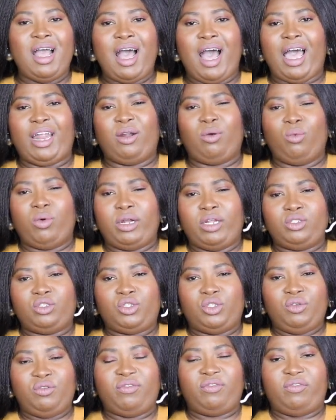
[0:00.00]
I don't want it
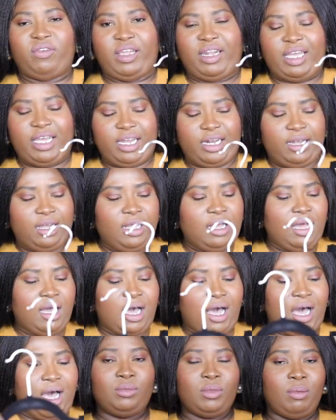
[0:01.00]
too fitted.
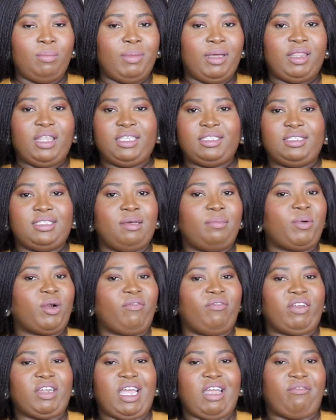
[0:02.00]
Um, but this is the
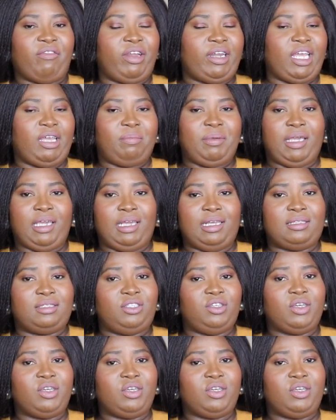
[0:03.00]
perfect everyday piece.